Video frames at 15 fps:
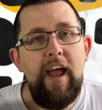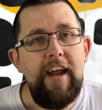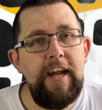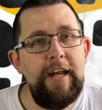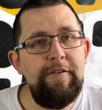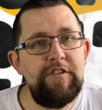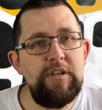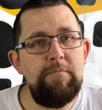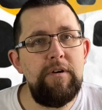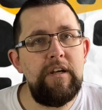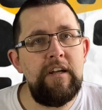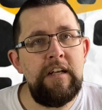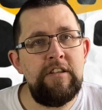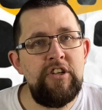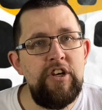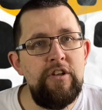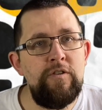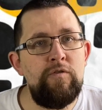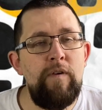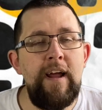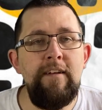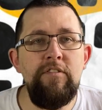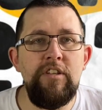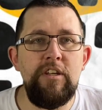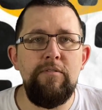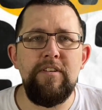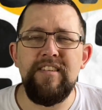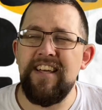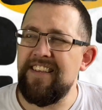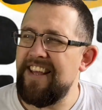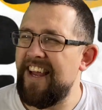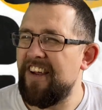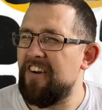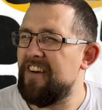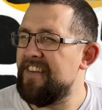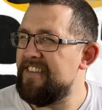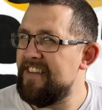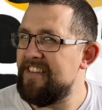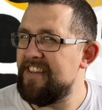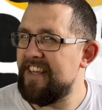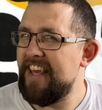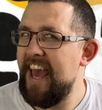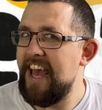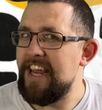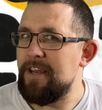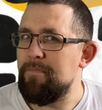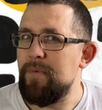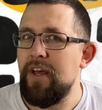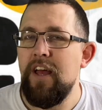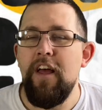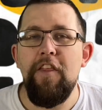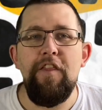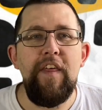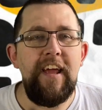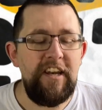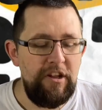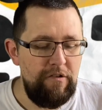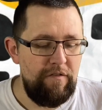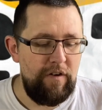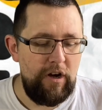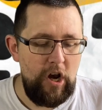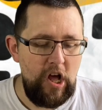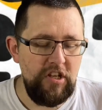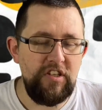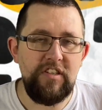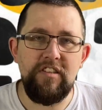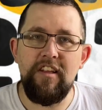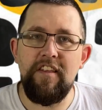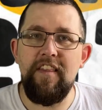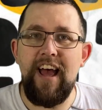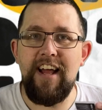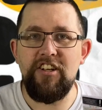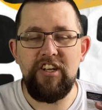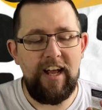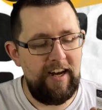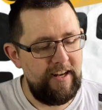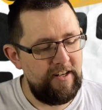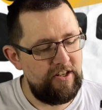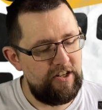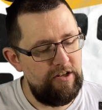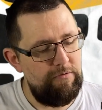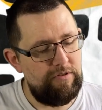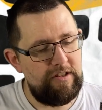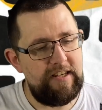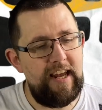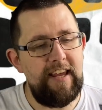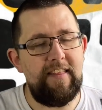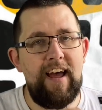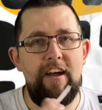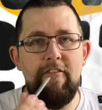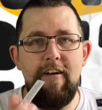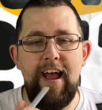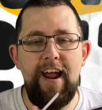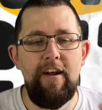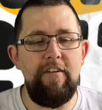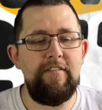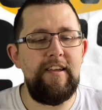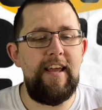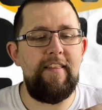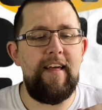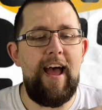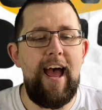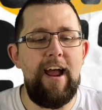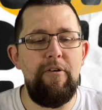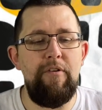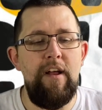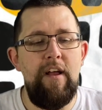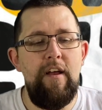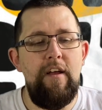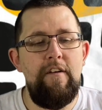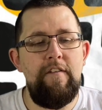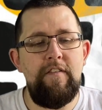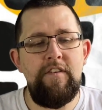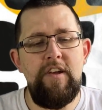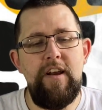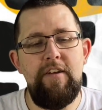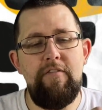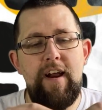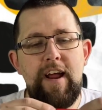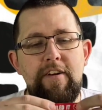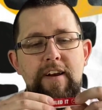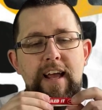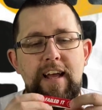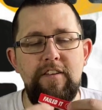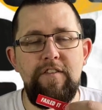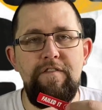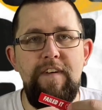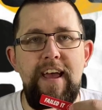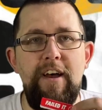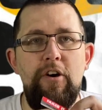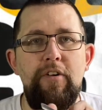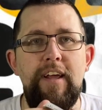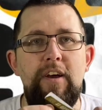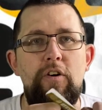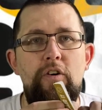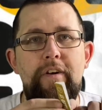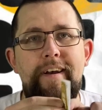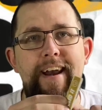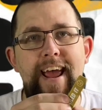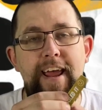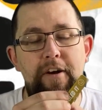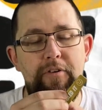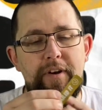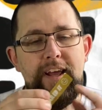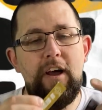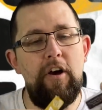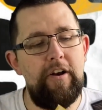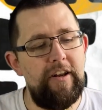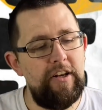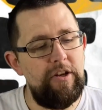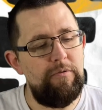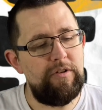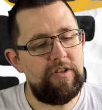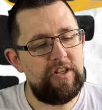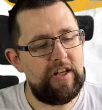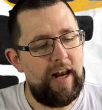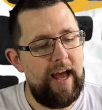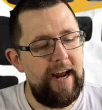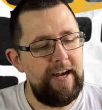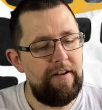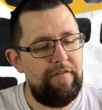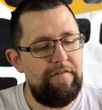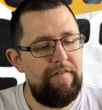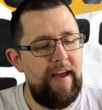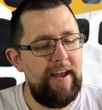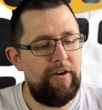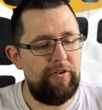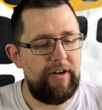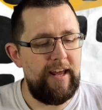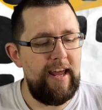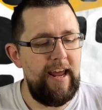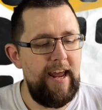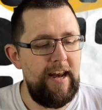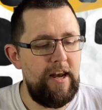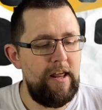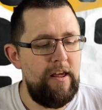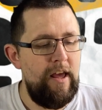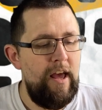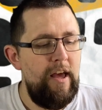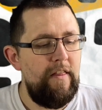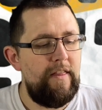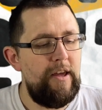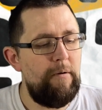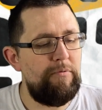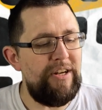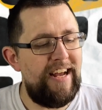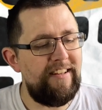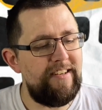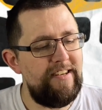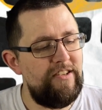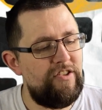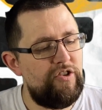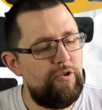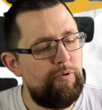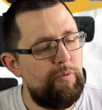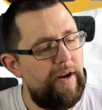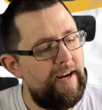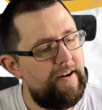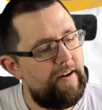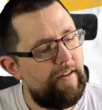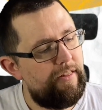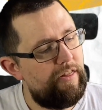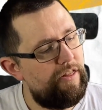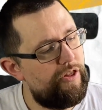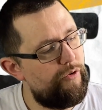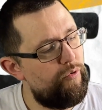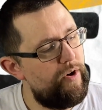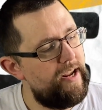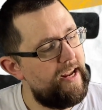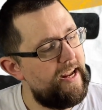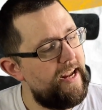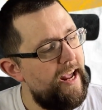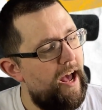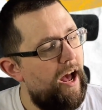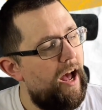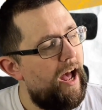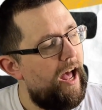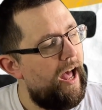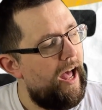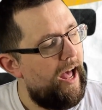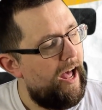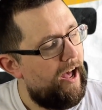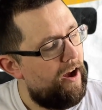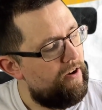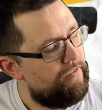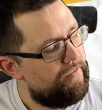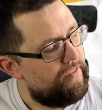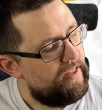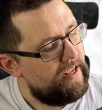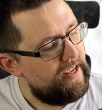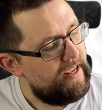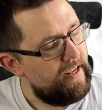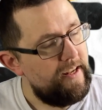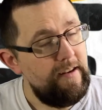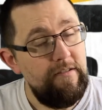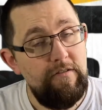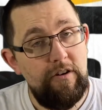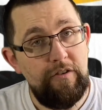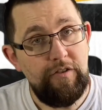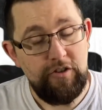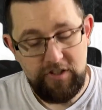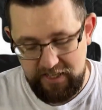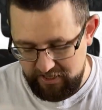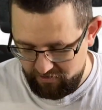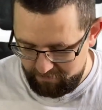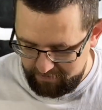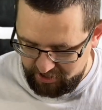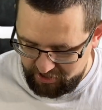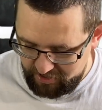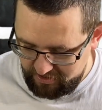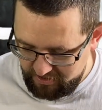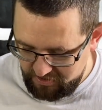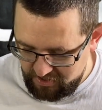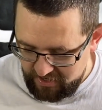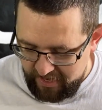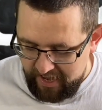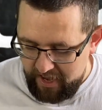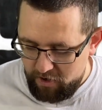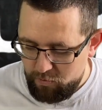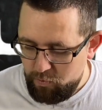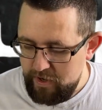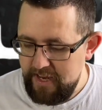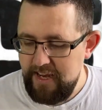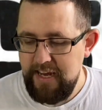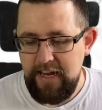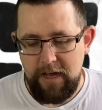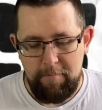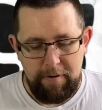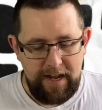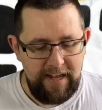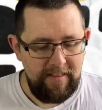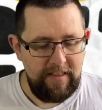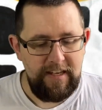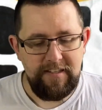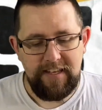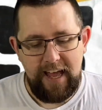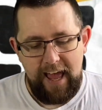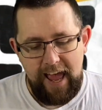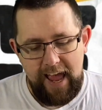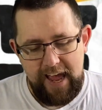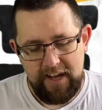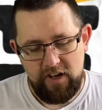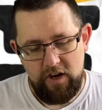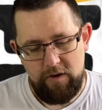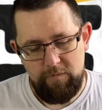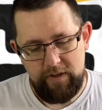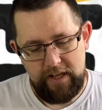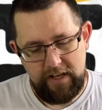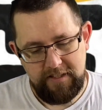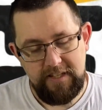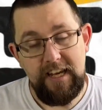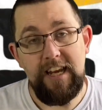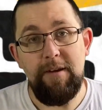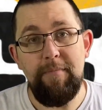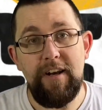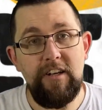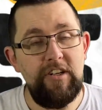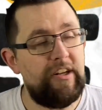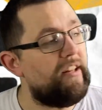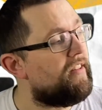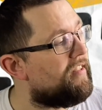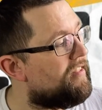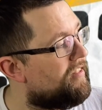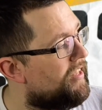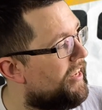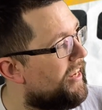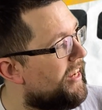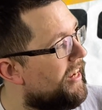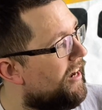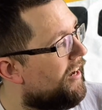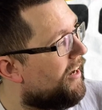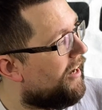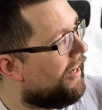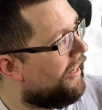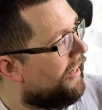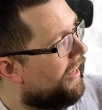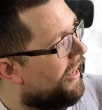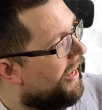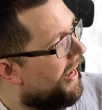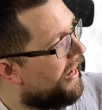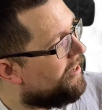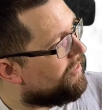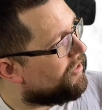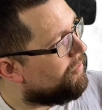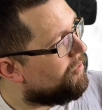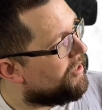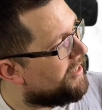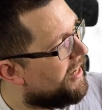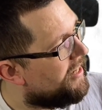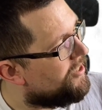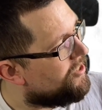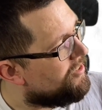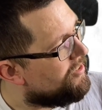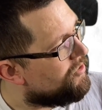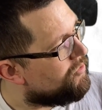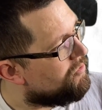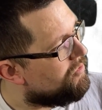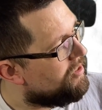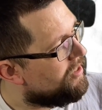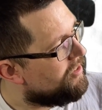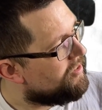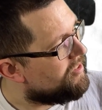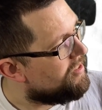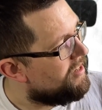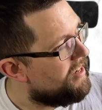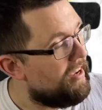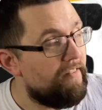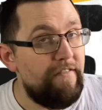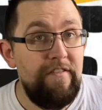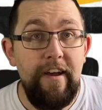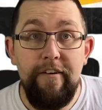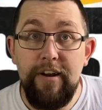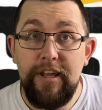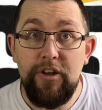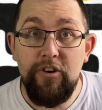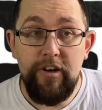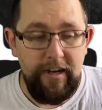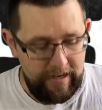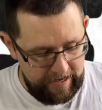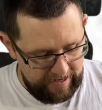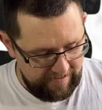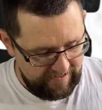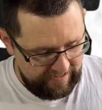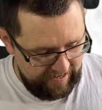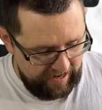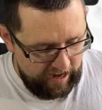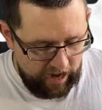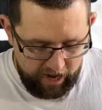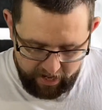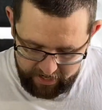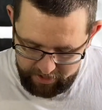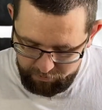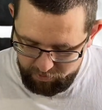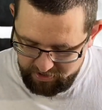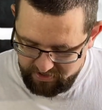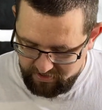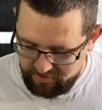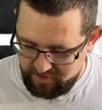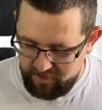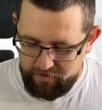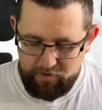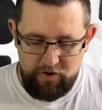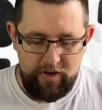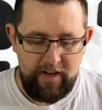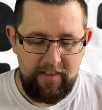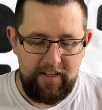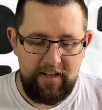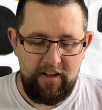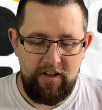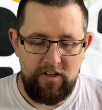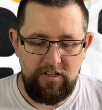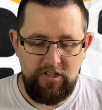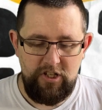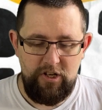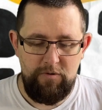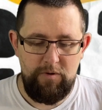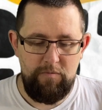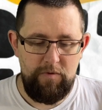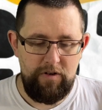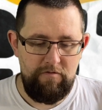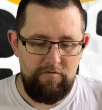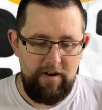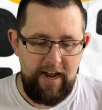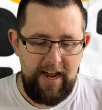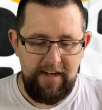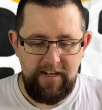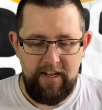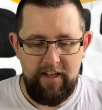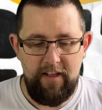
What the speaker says: If someone turns round to you and says, hang on, is this the game? Then you've lost that challenge and you will take that out, turn it round, it has failed it or nailed it on, and you would slide failed it in. The object is to win 3 of your secret missions. We played this at Aircon with our team, and as you can see, our head of communications was very good at it. I wasn't so good. I think I got 2 and 1 red.